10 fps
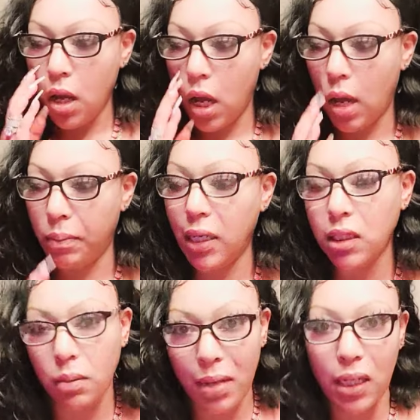Um, because
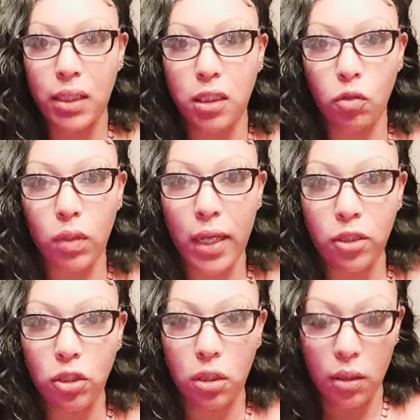somebody is in a
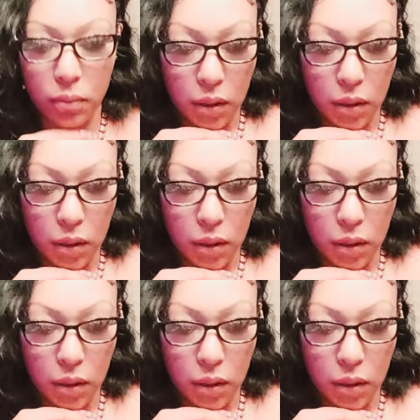relationship.